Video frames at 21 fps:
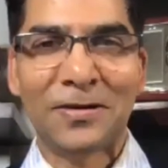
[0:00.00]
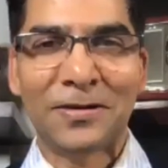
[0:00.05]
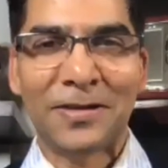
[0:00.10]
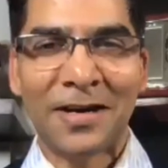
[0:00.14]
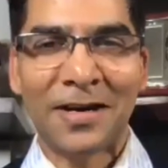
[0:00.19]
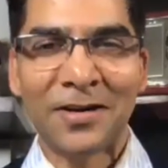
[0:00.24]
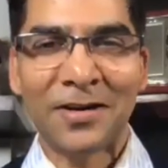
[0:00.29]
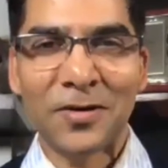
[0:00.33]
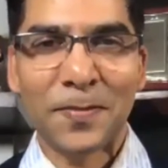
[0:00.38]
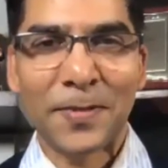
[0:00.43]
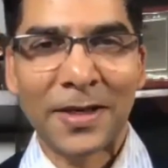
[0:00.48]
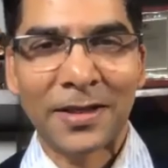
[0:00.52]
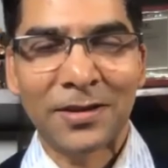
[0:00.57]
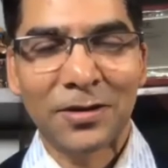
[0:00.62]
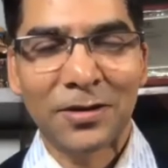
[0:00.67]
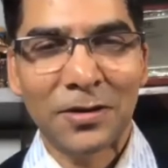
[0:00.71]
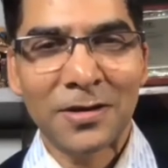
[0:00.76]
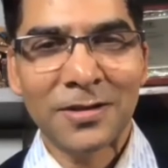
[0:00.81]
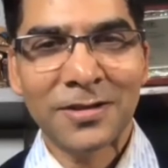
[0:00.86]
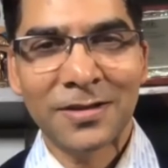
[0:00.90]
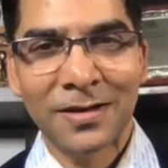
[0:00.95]

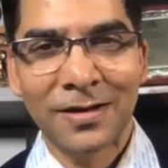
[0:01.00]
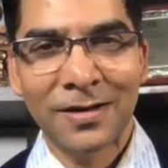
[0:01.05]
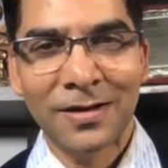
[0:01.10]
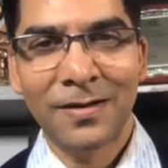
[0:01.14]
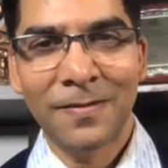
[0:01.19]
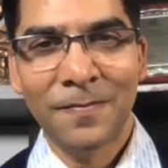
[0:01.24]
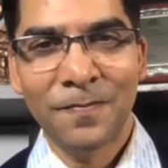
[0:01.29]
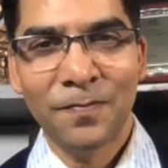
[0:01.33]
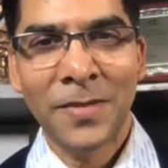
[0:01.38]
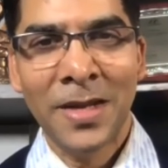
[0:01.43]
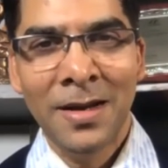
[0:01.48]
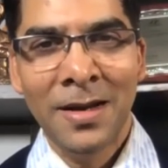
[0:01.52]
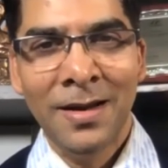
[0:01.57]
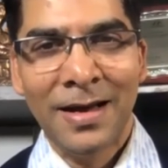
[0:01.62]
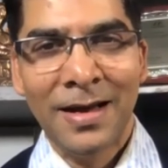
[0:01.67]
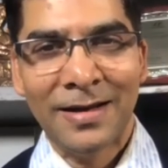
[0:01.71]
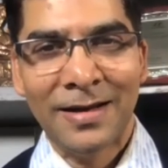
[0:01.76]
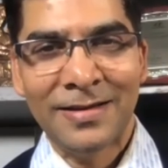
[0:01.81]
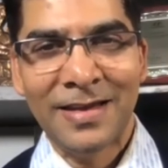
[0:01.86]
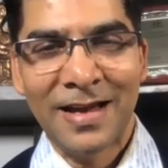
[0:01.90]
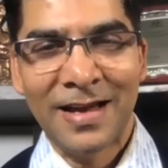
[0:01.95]
Paritosh.
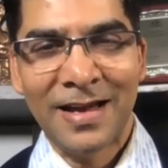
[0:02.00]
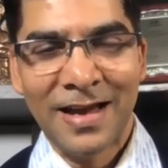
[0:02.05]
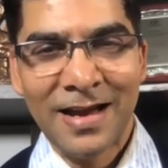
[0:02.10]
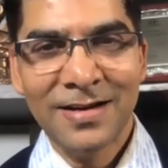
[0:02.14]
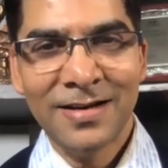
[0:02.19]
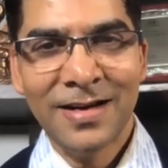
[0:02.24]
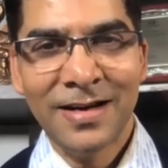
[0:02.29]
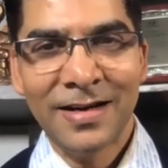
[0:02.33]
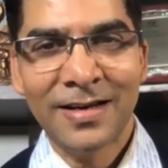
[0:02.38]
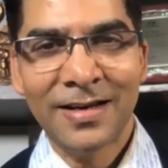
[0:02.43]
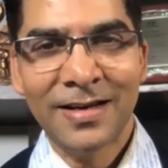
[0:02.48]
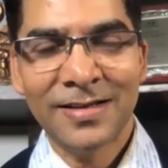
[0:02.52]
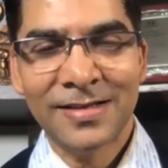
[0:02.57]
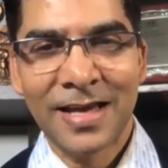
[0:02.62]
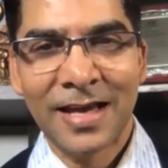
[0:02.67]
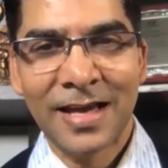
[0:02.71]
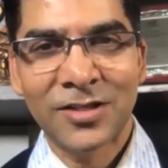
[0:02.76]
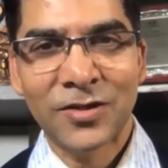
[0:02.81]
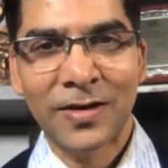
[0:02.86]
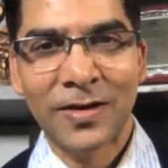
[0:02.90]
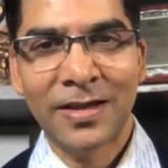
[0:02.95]
At the end, it is
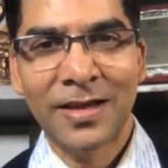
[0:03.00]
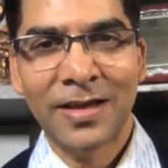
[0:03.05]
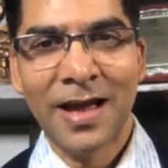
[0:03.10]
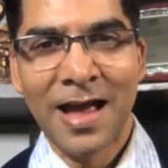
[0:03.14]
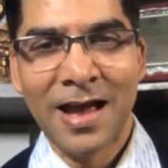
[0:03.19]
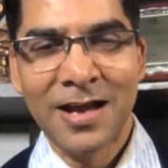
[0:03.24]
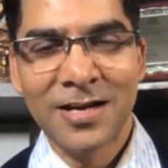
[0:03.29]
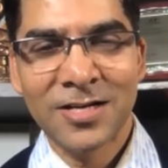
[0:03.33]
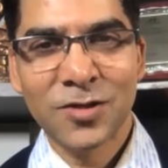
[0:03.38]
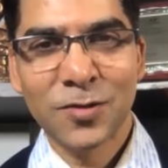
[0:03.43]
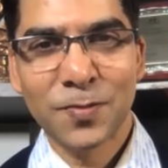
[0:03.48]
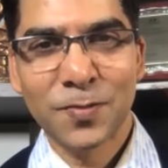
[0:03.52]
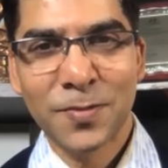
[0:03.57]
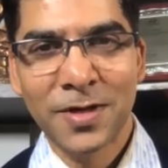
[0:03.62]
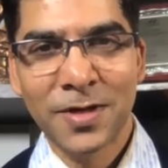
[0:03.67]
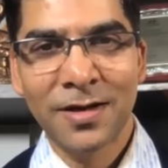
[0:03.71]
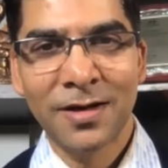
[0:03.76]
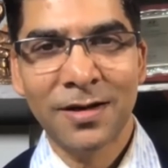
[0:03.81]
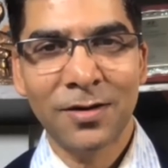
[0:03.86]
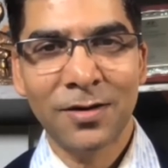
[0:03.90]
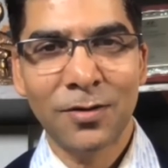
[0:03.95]
actually the
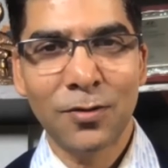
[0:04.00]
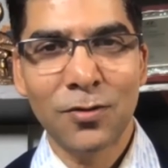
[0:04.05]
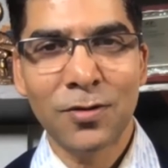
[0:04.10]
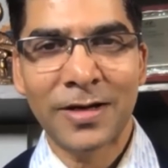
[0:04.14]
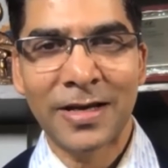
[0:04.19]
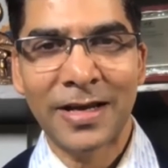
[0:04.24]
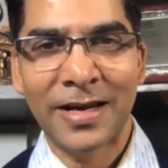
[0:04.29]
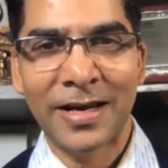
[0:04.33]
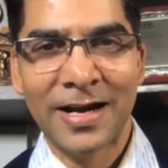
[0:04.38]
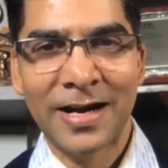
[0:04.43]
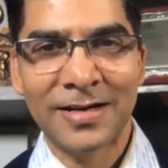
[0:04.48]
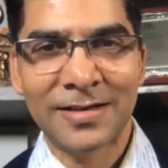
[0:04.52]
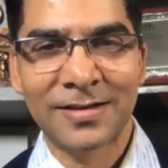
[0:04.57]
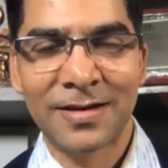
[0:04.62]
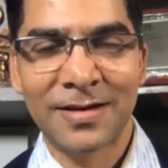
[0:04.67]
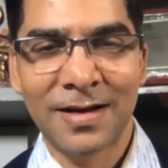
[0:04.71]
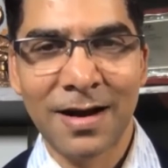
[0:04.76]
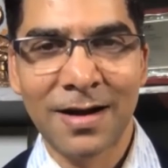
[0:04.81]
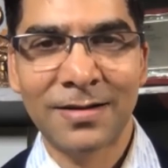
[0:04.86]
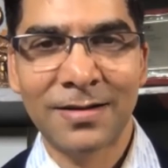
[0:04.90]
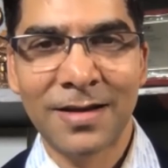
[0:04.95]
entrepreneur who creates,
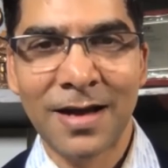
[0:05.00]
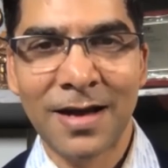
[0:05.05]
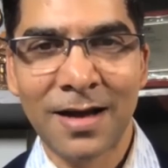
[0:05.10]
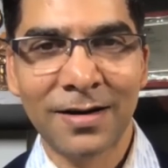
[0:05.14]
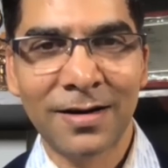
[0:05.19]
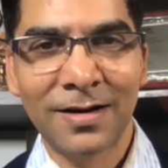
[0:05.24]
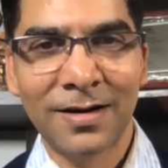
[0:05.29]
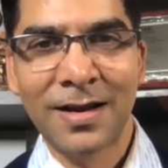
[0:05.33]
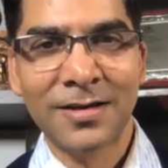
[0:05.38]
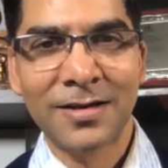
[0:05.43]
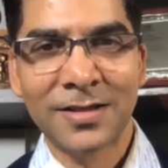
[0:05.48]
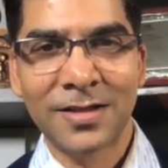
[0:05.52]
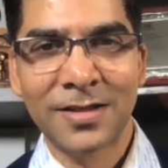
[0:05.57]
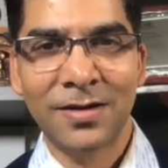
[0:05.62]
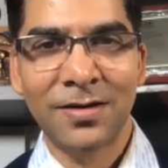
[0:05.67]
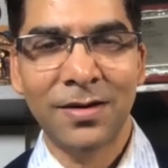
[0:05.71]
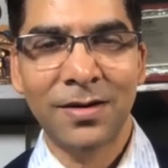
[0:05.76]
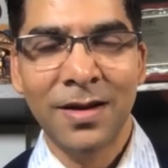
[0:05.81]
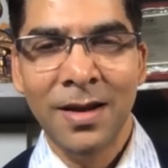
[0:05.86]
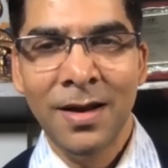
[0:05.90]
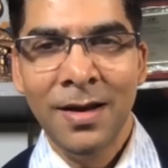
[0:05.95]
not the
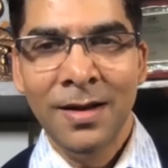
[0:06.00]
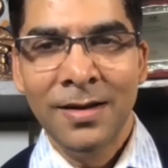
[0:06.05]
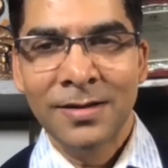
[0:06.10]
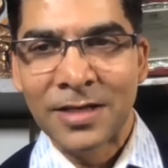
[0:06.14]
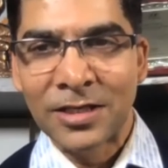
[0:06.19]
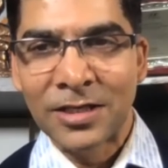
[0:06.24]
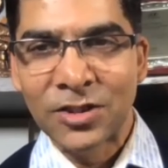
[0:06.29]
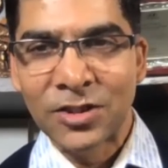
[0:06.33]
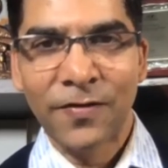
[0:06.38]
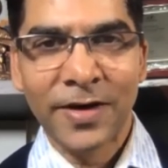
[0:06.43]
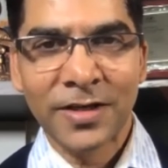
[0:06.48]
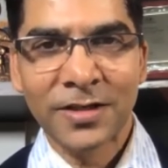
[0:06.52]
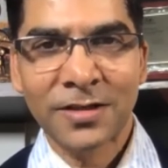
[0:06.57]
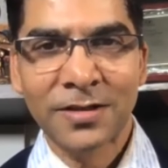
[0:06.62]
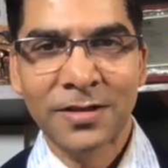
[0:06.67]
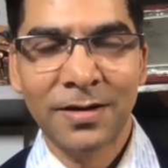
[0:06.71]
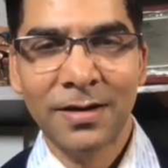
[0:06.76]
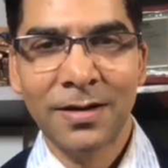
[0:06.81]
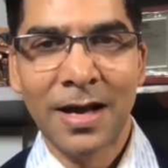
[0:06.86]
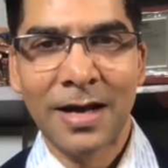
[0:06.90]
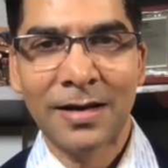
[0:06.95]
organization.
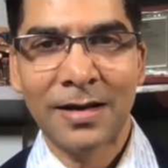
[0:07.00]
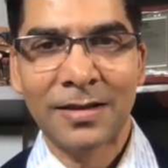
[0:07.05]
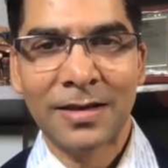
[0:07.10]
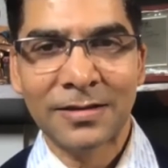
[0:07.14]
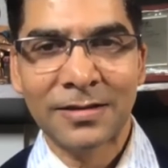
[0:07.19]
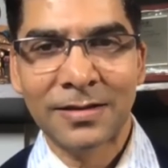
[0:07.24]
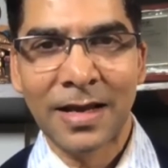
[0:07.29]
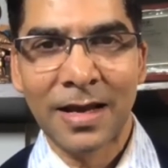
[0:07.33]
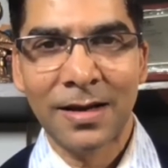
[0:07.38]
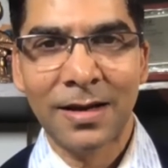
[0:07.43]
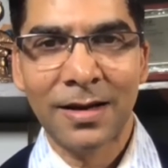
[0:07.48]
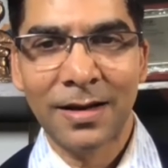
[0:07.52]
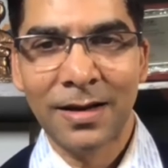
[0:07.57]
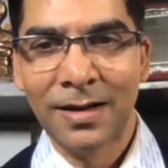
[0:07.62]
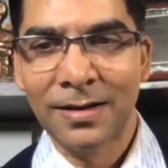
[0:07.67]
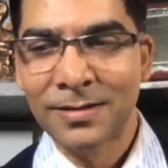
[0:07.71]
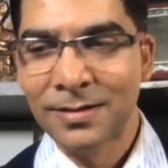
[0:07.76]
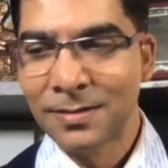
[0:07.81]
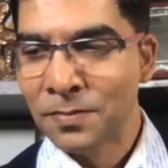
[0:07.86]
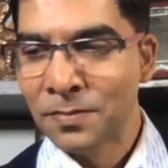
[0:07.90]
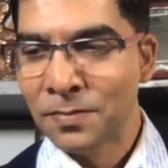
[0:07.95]
Situation or
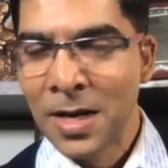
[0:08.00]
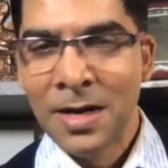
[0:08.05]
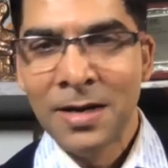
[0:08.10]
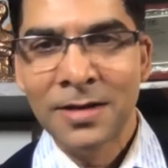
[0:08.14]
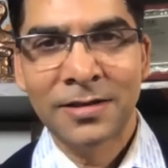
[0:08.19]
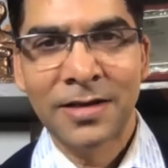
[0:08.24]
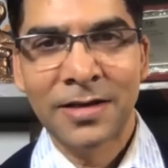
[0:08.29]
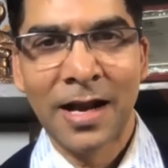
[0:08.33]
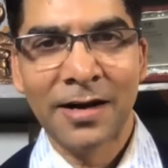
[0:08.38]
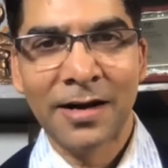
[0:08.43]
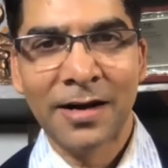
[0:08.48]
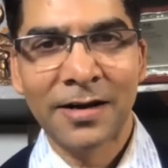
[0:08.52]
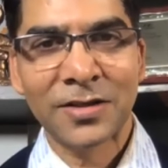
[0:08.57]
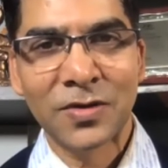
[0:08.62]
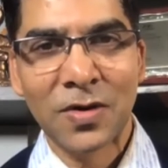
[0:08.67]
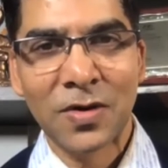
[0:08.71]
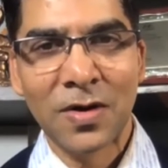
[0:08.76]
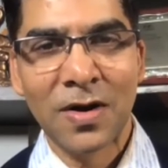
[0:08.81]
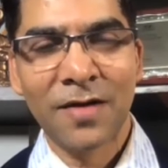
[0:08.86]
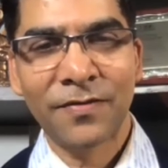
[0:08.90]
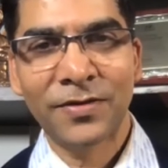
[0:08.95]
the status
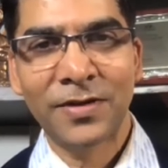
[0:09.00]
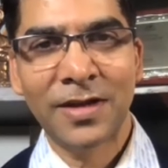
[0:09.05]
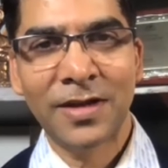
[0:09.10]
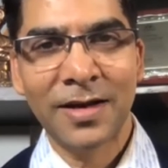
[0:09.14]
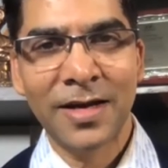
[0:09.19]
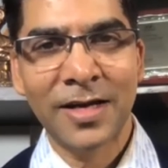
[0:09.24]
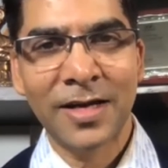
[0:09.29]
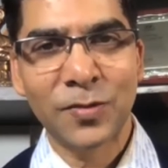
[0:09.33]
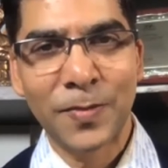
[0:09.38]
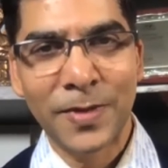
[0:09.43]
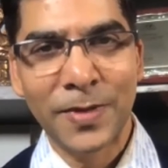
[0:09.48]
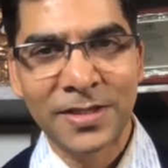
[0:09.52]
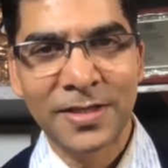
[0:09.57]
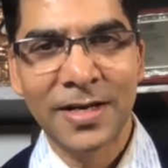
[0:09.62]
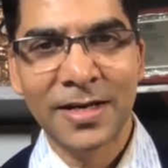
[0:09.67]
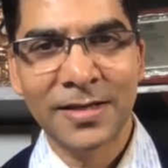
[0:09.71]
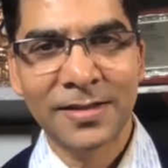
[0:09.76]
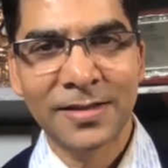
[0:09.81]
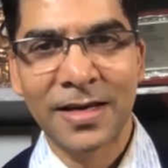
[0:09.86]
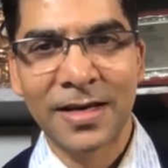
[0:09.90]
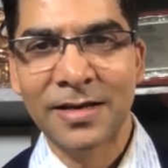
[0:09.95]
quo of his
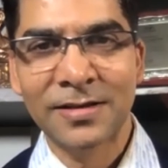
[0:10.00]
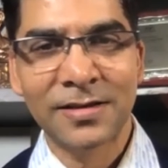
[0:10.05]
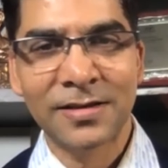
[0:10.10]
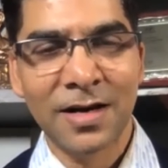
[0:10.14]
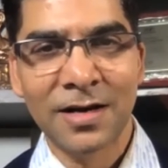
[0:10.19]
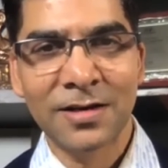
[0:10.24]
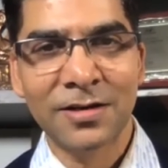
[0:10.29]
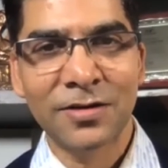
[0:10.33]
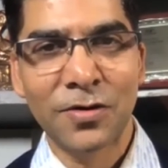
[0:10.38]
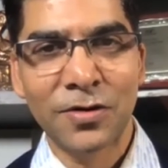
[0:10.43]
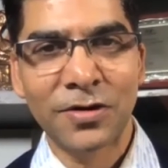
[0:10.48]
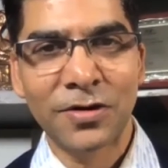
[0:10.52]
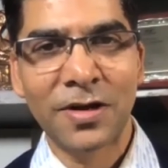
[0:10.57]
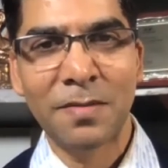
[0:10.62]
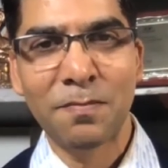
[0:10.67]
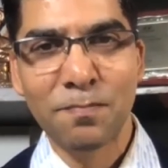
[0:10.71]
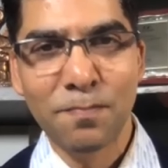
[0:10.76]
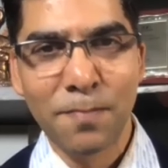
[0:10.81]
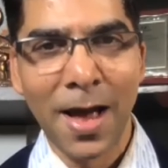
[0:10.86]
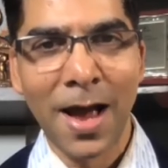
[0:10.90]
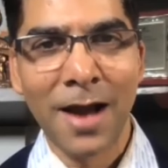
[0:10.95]
business is not going to
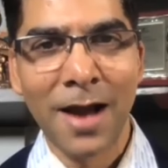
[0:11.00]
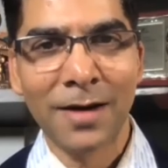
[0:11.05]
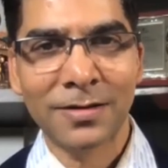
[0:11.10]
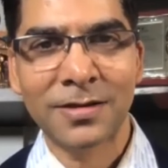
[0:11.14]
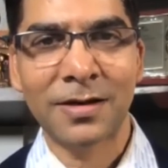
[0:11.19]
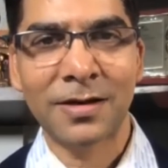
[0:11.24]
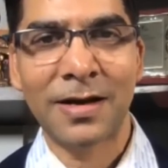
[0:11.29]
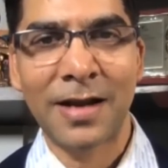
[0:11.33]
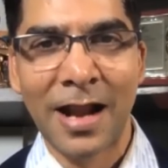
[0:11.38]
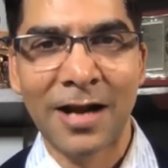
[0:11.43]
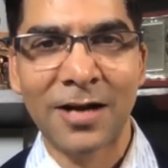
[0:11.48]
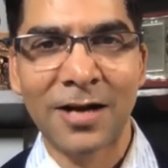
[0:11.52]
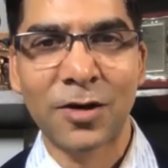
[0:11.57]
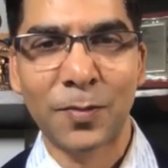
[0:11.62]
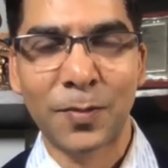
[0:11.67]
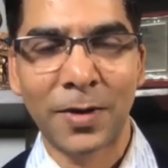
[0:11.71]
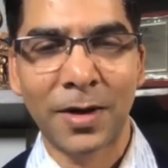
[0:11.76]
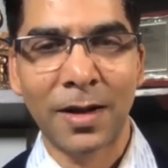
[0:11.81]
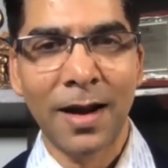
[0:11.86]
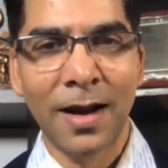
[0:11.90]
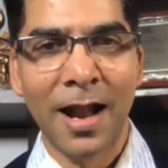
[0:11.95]
impact an
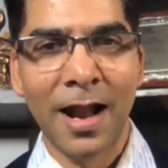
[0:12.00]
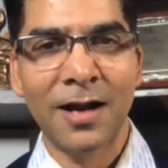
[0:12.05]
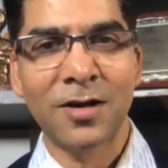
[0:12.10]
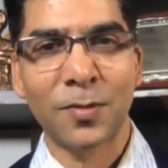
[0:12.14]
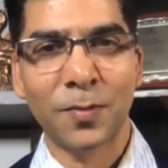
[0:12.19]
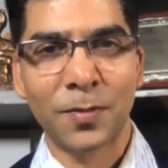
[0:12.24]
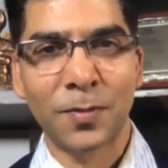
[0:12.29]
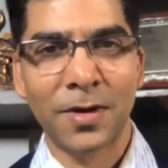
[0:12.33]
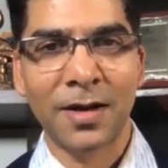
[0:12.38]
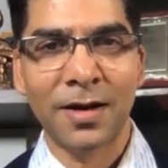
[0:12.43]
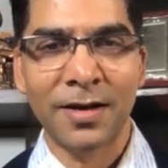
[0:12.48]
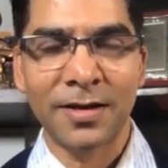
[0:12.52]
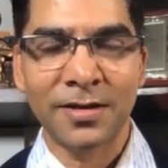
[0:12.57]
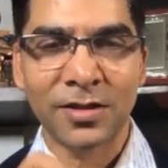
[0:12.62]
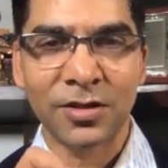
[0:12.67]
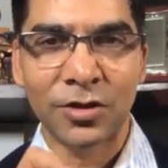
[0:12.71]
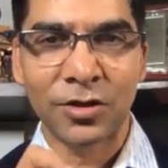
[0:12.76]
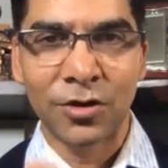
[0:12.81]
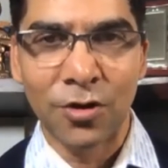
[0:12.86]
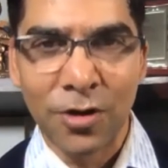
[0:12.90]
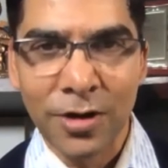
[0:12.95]
entrepreneur. Entrepreneur is
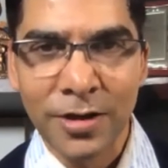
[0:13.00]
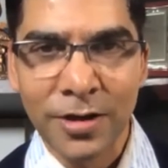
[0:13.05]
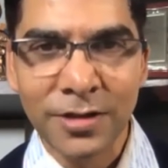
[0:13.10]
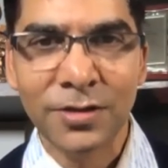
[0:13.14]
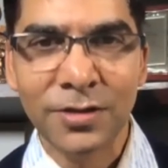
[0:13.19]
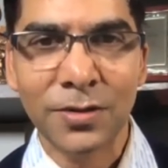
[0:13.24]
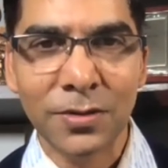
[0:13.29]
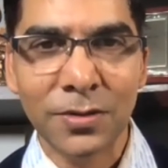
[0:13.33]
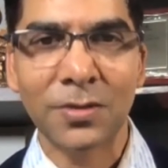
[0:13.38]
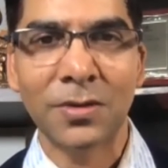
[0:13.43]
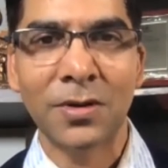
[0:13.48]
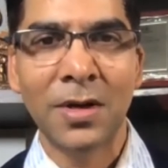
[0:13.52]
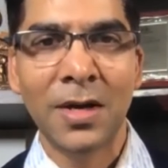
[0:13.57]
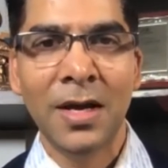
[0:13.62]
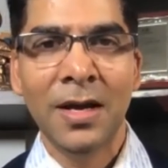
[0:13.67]
going to